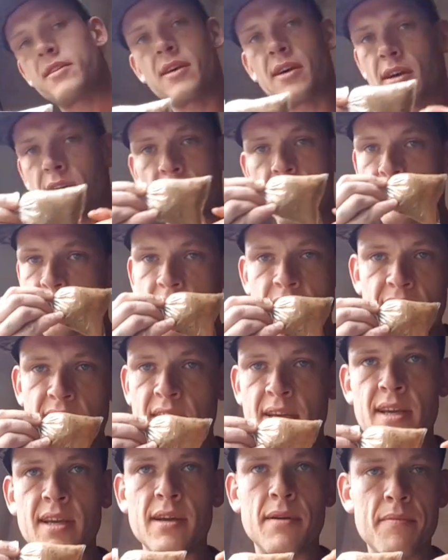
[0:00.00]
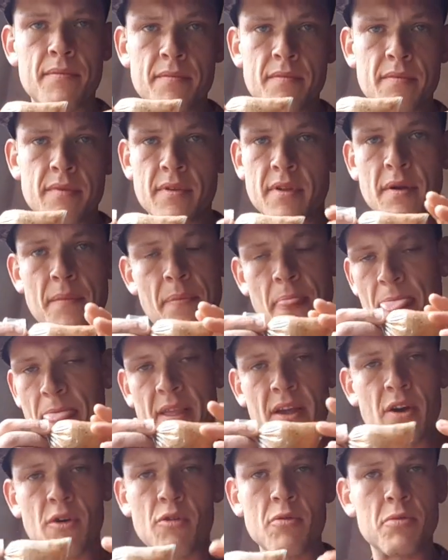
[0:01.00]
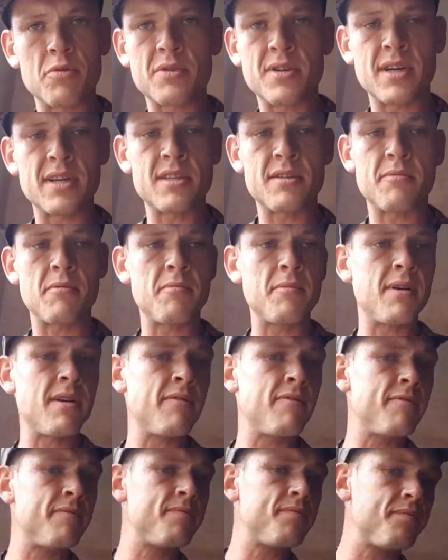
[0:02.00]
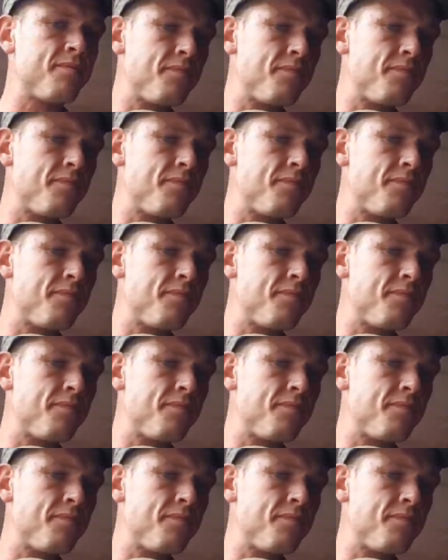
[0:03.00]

in the day, I used to lick it, get a horrible taste in my mouth.